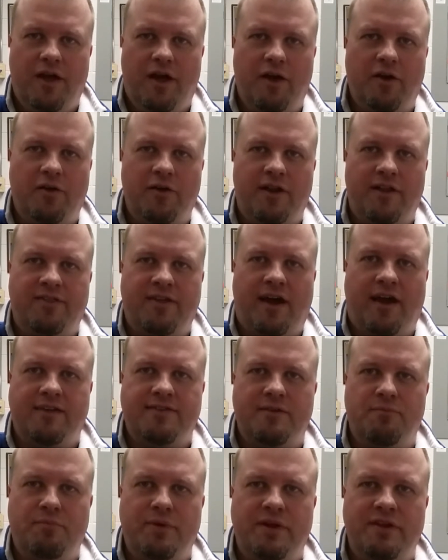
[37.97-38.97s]
I'm going to
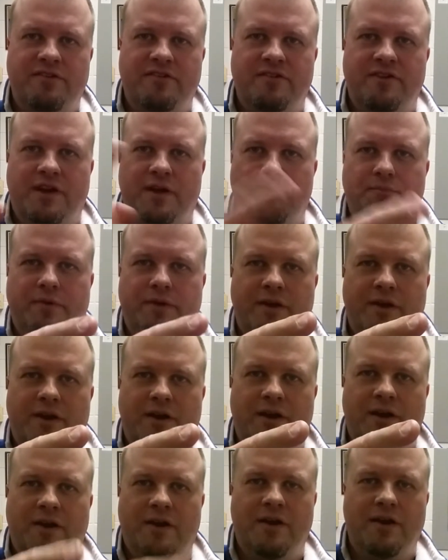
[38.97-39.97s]
toss a picture up
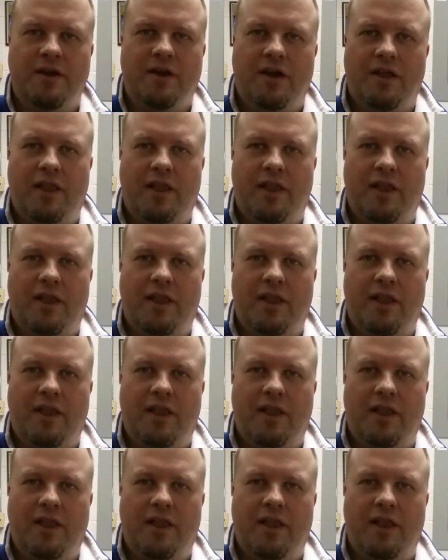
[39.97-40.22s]
here.